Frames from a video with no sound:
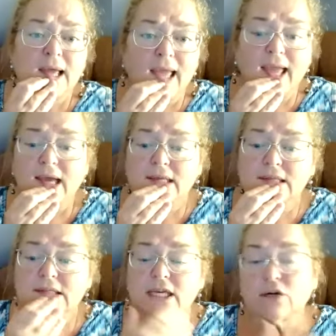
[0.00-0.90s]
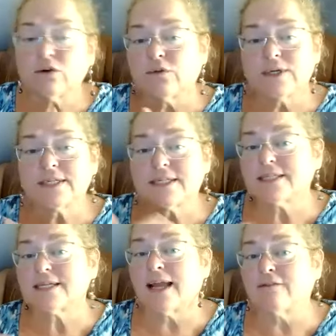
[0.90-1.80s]
And the inner voice
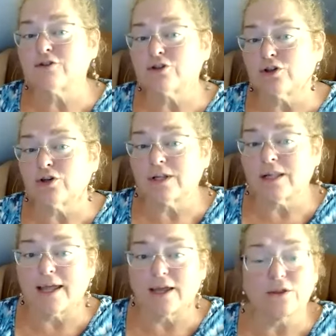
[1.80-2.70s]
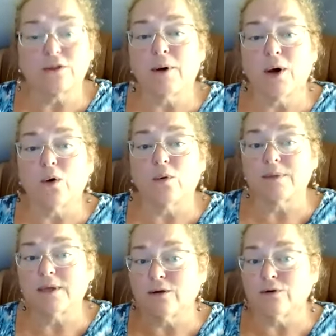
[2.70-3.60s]
doesn't have to look like the Pope.
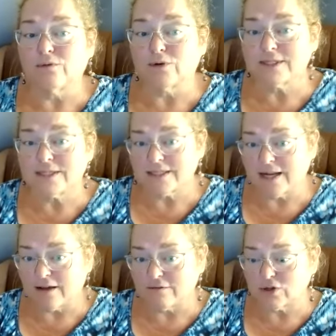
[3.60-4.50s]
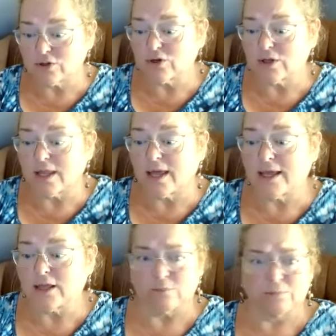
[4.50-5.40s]
The inner voice doesn't have to look
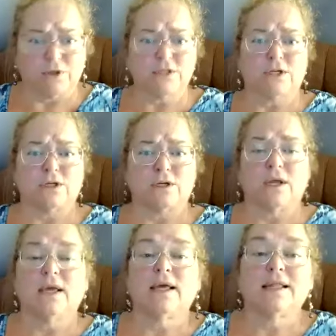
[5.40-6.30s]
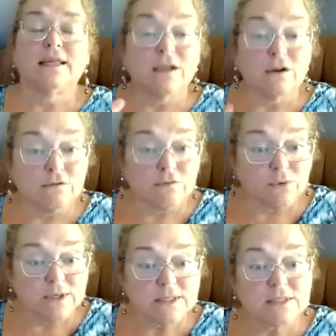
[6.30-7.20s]
like the president. The inner
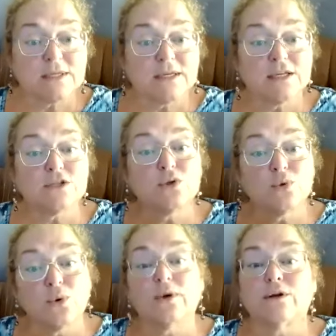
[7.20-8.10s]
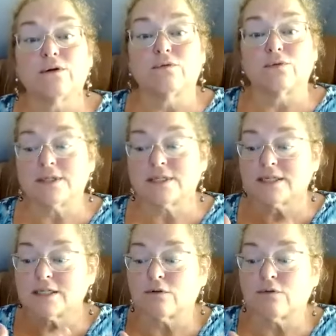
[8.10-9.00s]
voice is your inner voice.
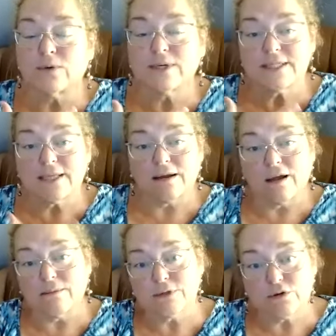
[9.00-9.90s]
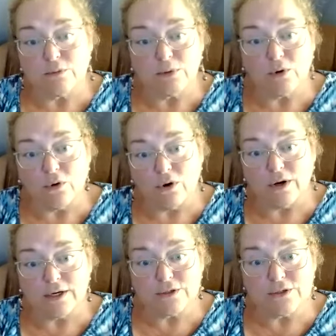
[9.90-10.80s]
It's the voice that comes from your
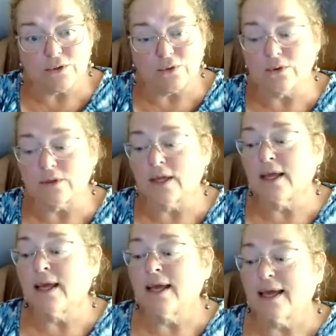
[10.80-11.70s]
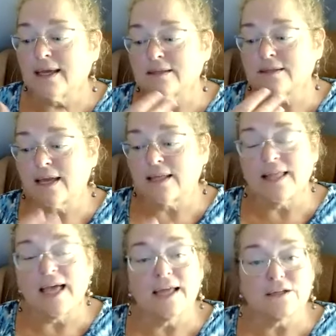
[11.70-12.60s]
heart and soul. And
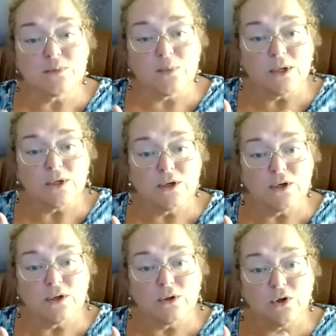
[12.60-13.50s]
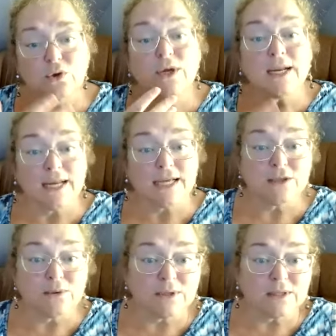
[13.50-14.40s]
that is what you're
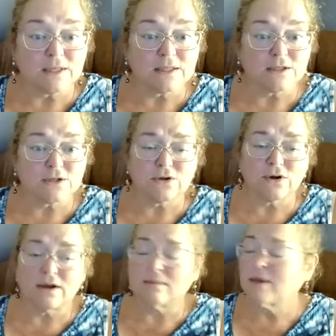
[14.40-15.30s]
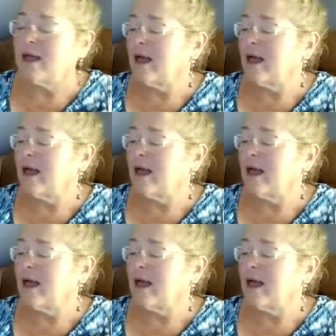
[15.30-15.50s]
connecting with at this time.